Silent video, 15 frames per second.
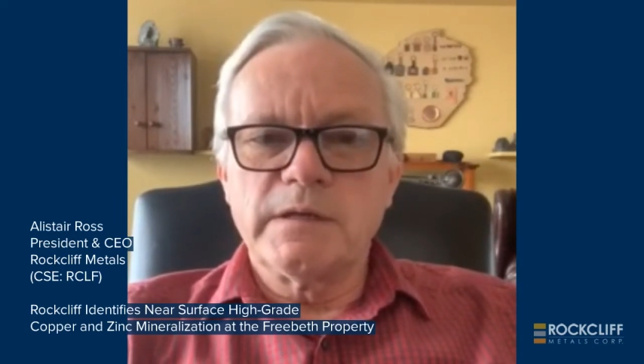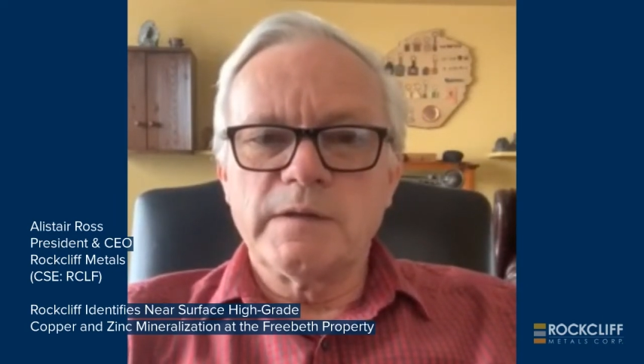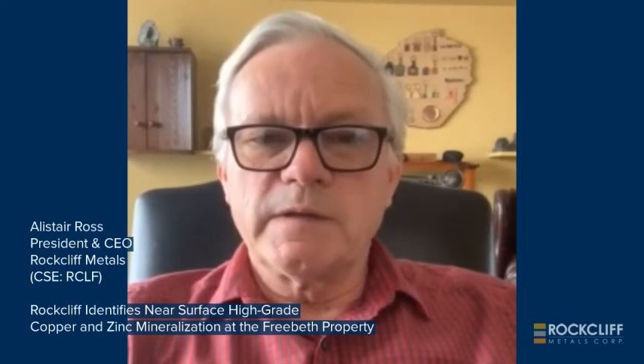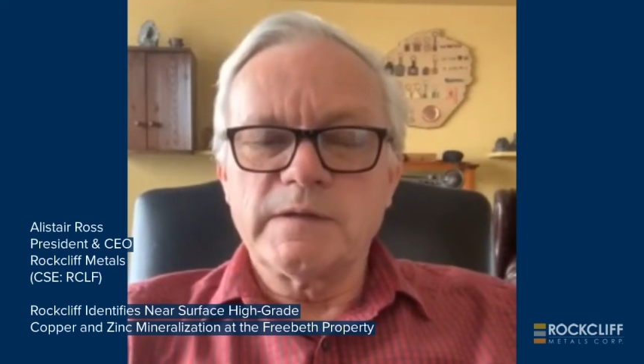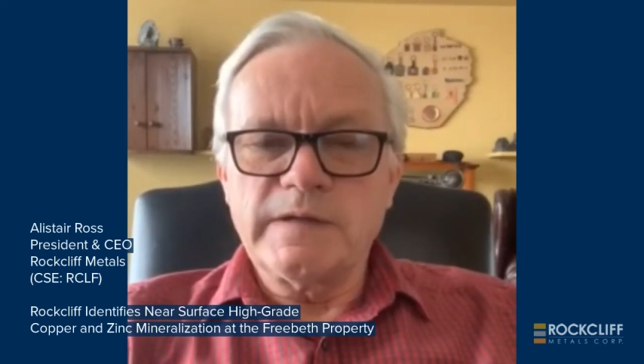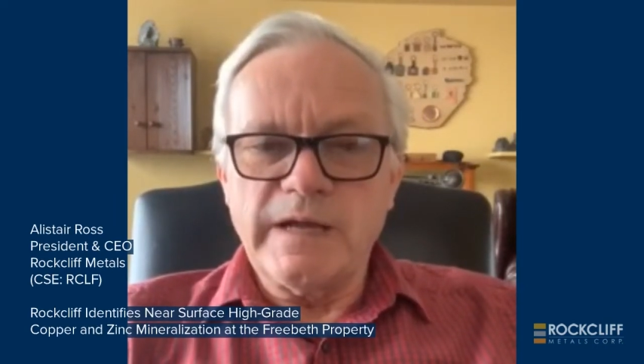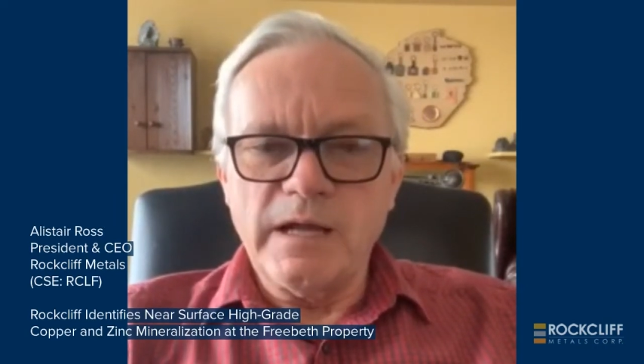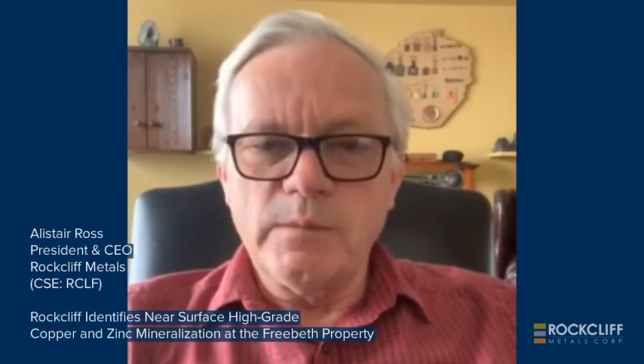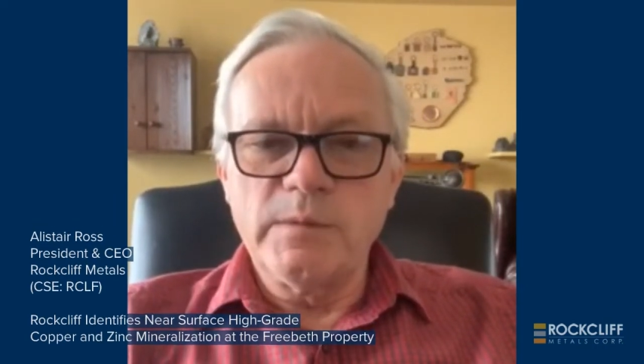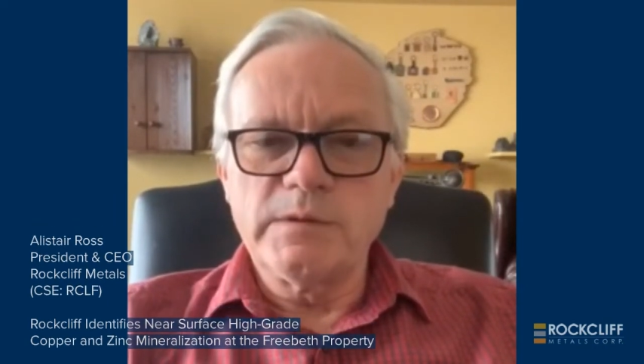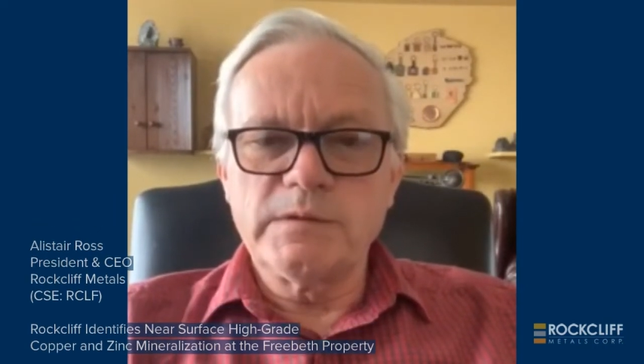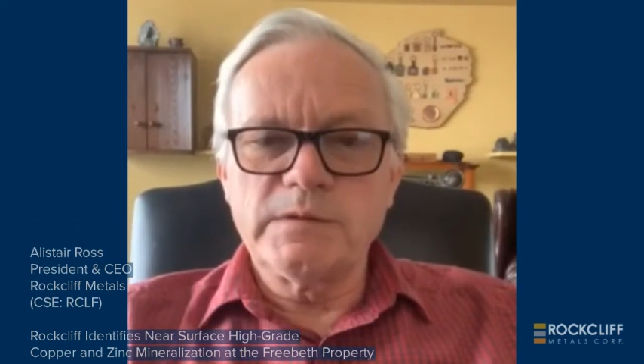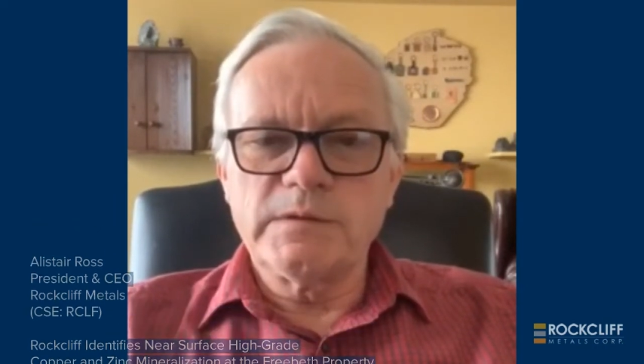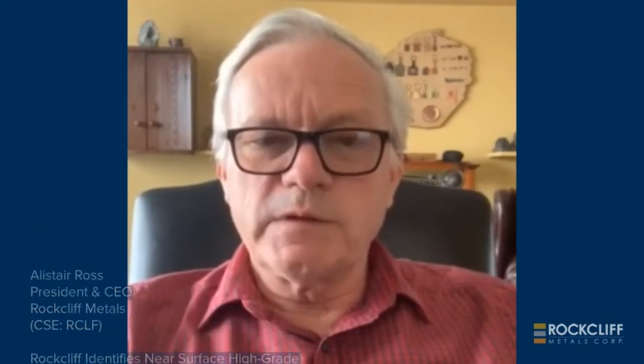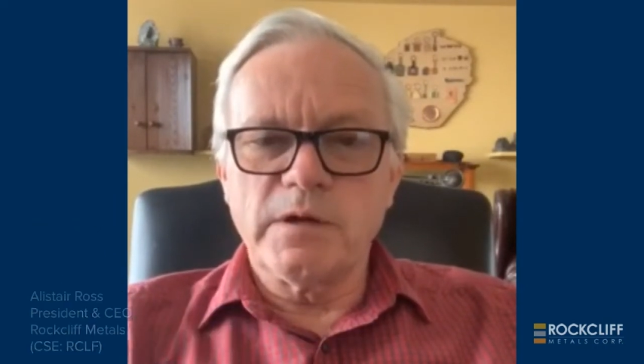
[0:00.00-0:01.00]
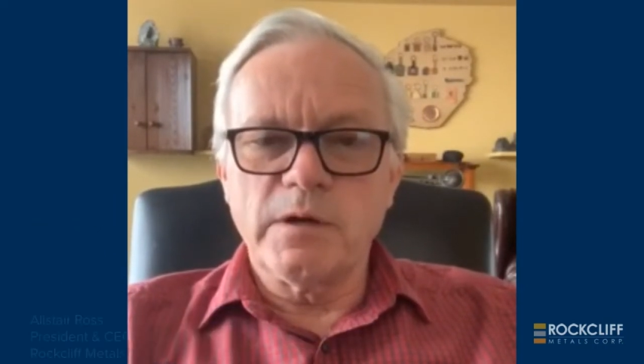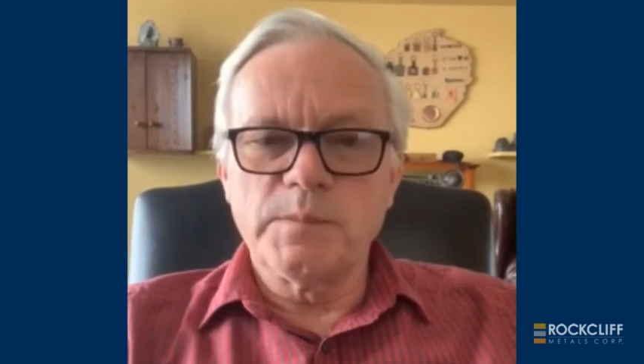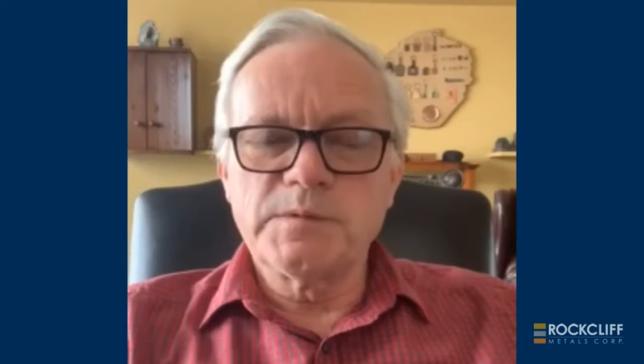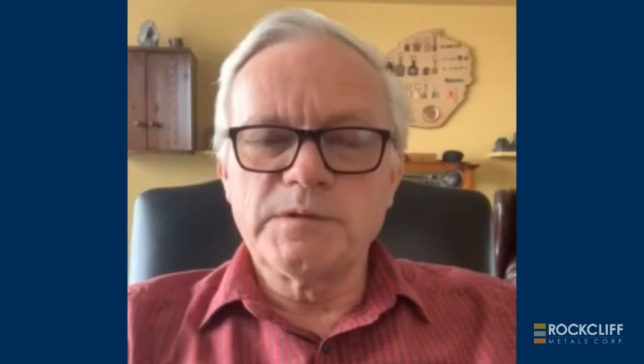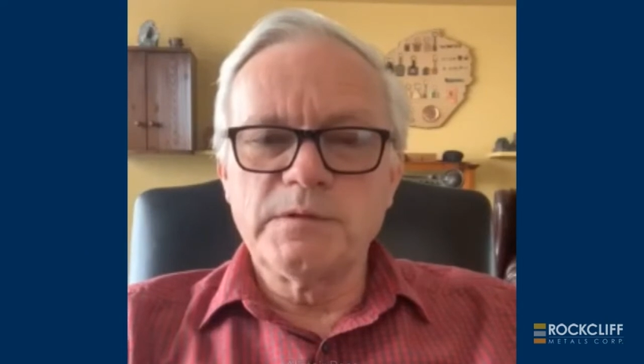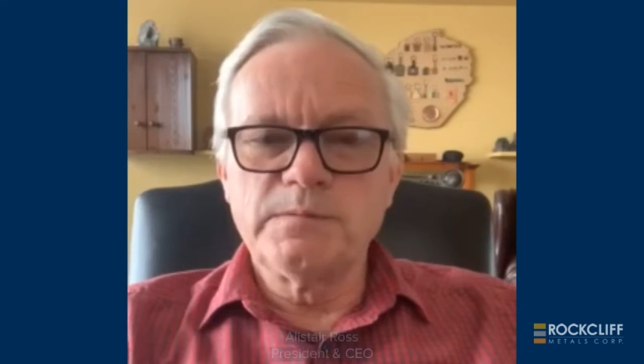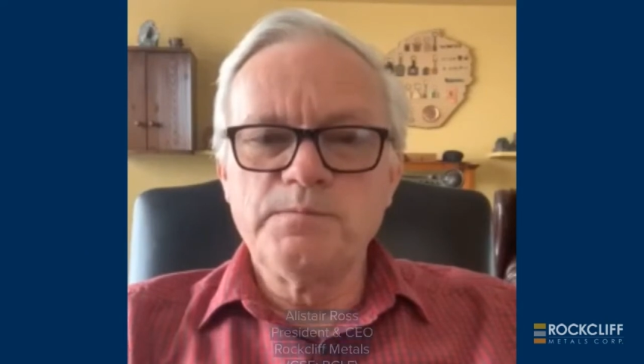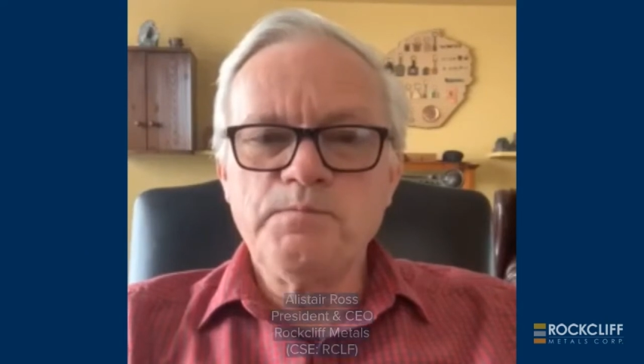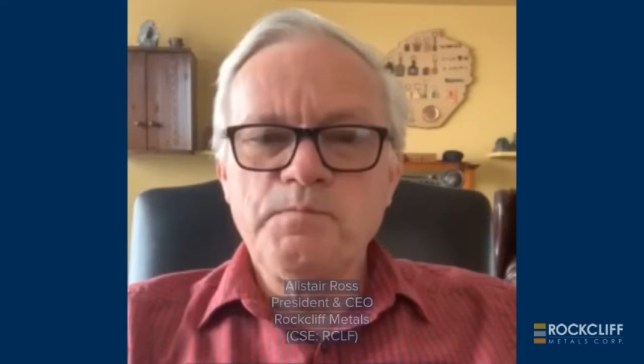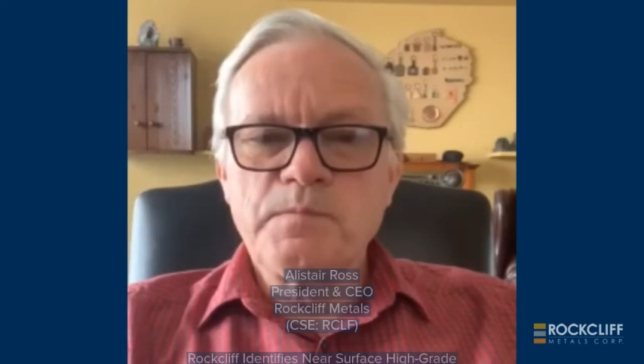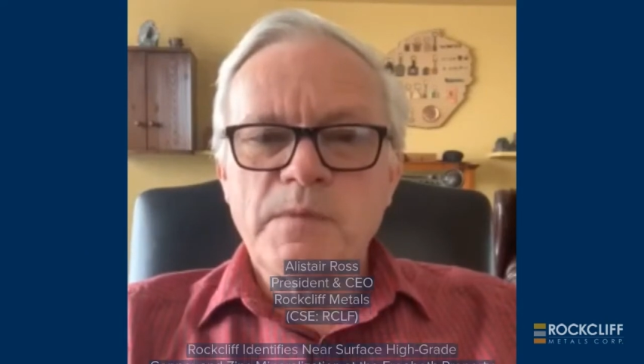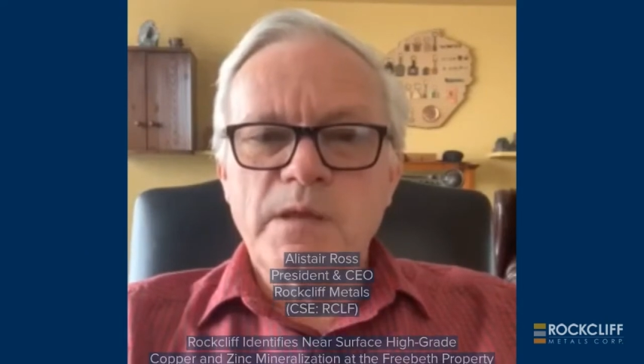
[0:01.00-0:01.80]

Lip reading: the Talbot option,